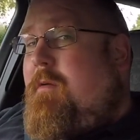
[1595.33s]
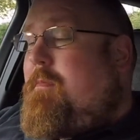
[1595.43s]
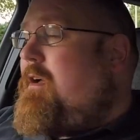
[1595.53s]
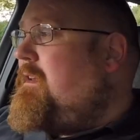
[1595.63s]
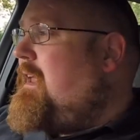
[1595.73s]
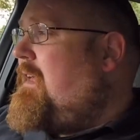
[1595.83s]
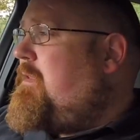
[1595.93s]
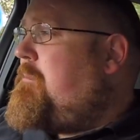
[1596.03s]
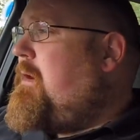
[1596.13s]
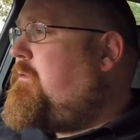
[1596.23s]
button and the
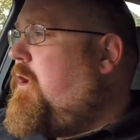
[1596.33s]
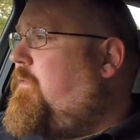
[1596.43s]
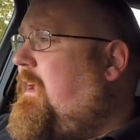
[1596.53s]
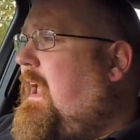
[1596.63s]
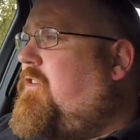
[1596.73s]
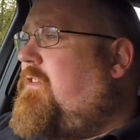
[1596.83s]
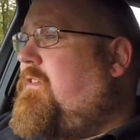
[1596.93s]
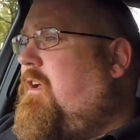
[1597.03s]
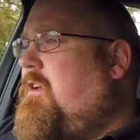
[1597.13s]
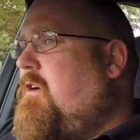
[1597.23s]
bell notifications
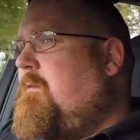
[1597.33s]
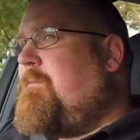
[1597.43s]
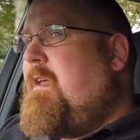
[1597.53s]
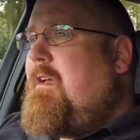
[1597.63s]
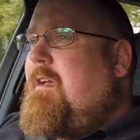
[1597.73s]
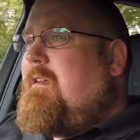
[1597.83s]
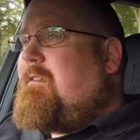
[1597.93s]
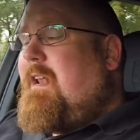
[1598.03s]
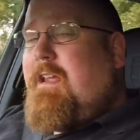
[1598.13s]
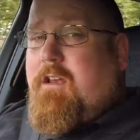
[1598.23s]
icon to
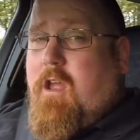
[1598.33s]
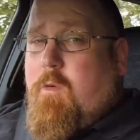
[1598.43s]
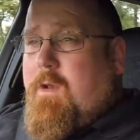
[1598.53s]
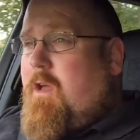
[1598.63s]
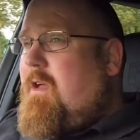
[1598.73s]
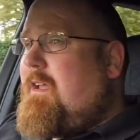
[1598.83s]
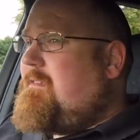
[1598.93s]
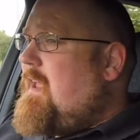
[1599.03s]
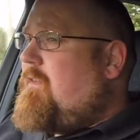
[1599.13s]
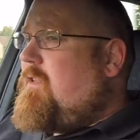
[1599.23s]
let you know when I,
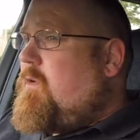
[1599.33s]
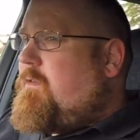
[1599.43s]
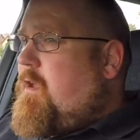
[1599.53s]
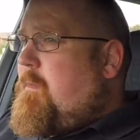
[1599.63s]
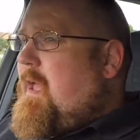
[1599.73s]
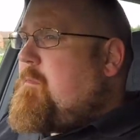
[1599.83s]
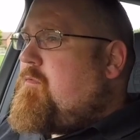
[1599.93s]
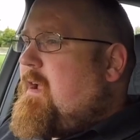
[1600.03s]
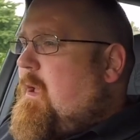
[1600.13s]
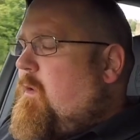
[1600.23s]
Dave the Auto Bear,
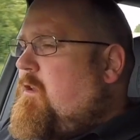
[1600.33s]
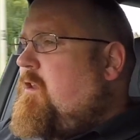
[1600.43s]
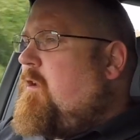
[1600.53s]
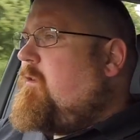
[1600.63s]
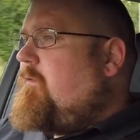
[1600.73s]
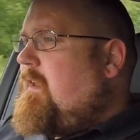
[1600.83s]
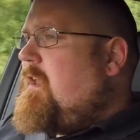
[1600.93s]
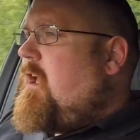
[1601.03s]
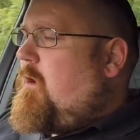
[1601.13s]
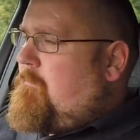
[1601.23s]
bring out a new
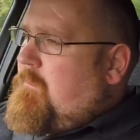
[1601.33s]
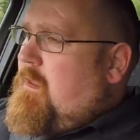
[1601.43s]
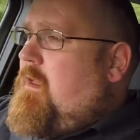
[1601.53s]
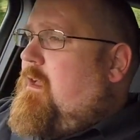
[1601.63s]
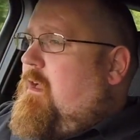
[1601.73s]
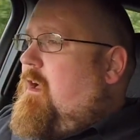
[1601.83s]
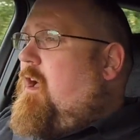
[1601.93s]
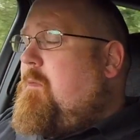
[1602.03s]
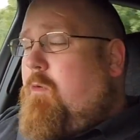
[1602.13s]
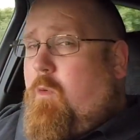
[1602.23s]
video.
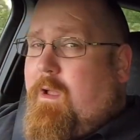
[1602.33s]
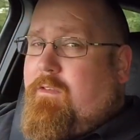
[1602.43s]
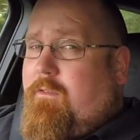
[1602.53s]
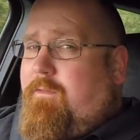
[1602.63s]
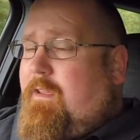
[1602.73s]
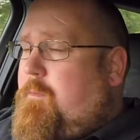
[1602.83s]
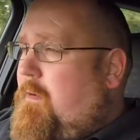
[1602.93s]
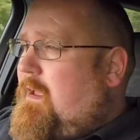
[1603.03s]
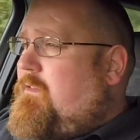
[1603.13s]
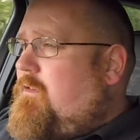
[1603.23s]
I'm always on Facebook,
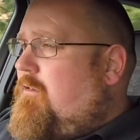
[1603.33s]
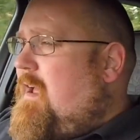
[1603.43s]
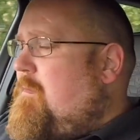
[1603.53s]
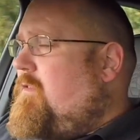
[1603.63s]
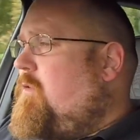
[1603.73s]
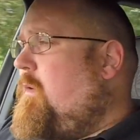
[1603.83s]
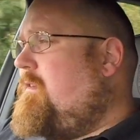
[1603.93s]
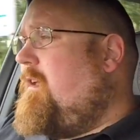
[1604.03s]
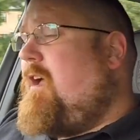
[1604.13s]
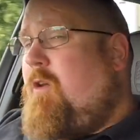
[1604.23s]
Instagram and
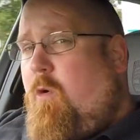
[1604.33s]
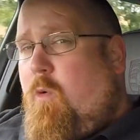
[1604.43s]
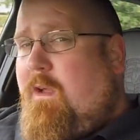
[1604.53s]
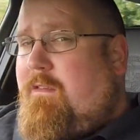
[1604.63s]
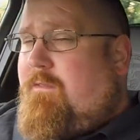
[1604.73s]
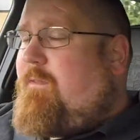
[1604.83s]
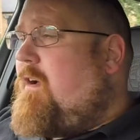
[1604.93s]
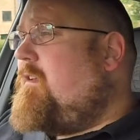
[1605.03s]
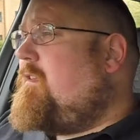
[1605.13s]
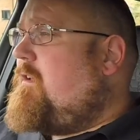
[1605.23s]
Twitter, and always
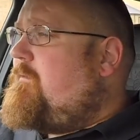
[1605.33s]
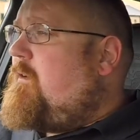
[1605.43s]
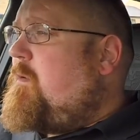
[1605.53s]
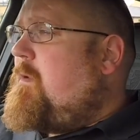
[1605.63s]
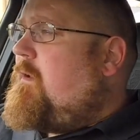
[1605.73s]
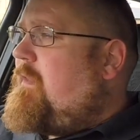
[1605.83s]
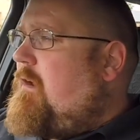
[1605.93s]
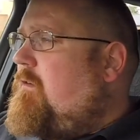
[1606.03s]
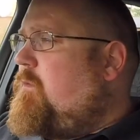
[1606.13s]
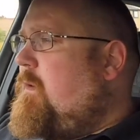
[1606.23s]
advise that you follow me on
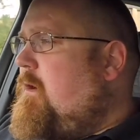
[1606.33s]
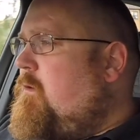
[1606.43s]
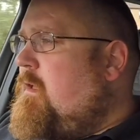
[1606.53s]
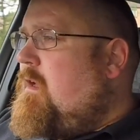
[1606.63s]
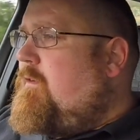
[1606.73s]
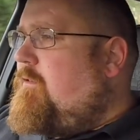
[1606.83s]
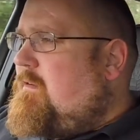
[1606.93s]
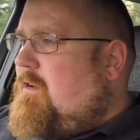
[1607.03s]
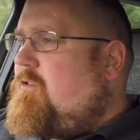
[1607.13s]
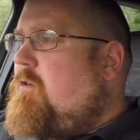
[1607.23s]
there as well for
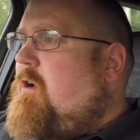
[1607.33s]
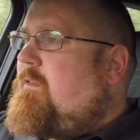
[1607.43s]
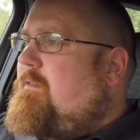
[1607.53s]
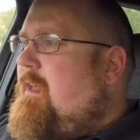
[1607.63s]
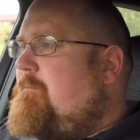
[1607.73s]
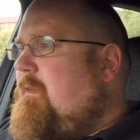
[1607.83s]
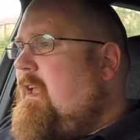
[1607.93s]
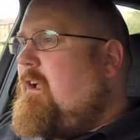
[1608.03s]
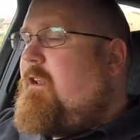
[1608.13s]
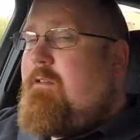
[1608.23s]
additional content,
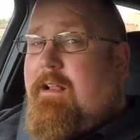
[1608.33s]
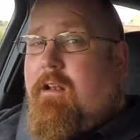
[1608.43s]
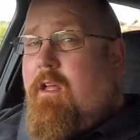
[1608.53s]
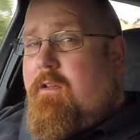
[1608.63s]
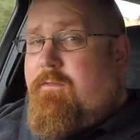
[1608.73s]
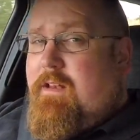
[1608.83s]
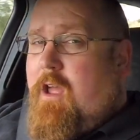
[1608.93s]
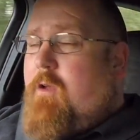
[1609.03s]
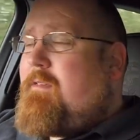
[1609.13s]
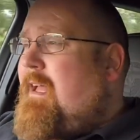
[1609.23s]
including live
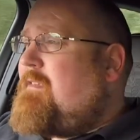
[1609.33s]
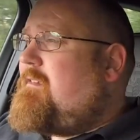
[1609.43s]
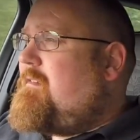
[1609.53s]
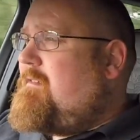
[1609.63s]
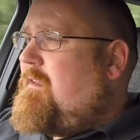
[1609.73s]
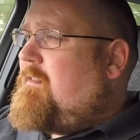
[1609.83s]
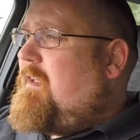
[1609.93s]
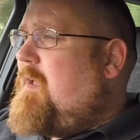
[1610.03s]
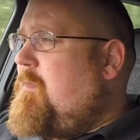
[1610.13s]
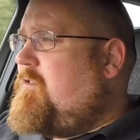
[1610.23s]
videos and still
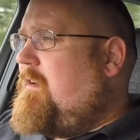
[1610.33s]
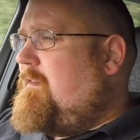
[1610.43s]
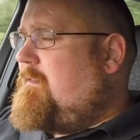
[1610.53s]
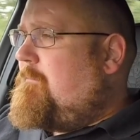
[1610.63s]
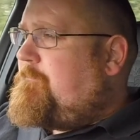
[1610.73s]
images.